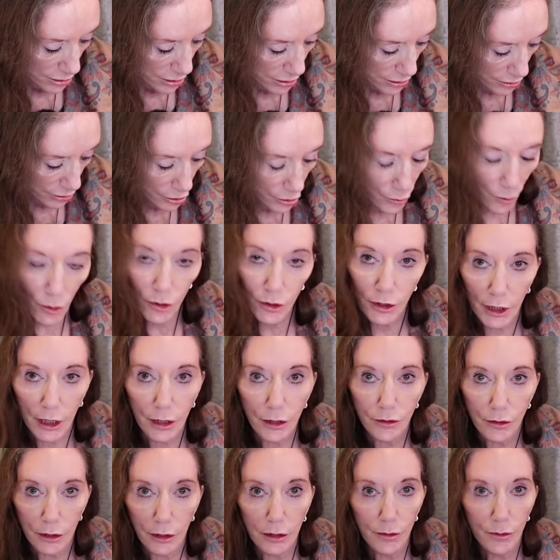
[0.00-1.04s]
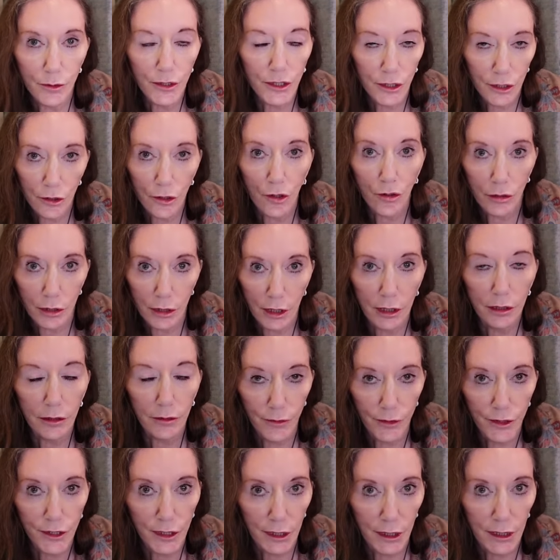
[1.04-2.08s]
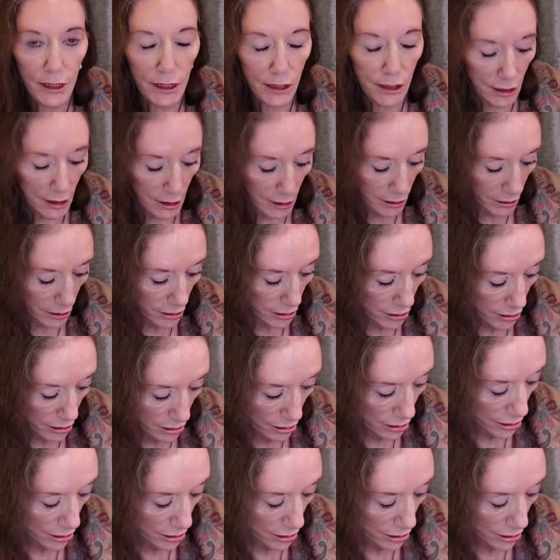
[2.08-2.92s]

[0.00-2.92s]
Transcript: you would know that I was not overstating it.